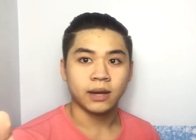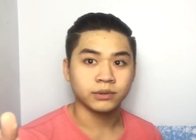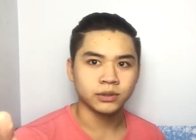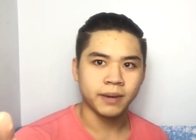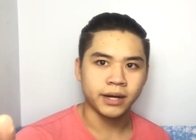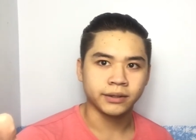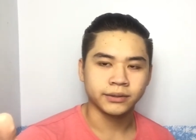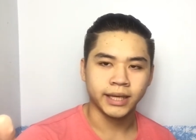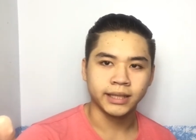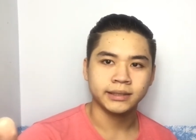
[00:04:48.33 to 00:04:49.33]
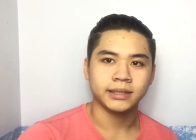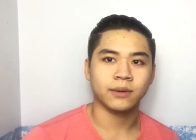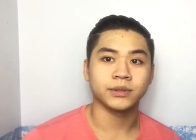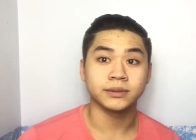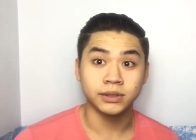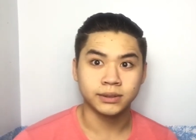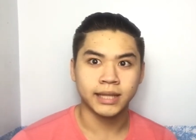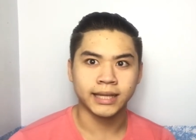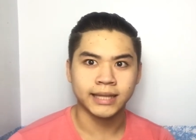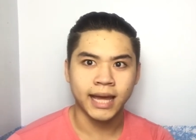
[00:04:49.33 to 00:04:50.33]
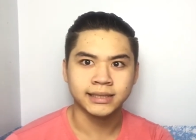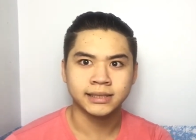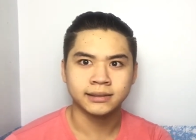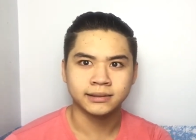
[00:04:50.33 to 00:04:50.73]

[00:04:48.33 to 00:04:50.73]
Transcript: I would look better, okay? I wouldn't look like that.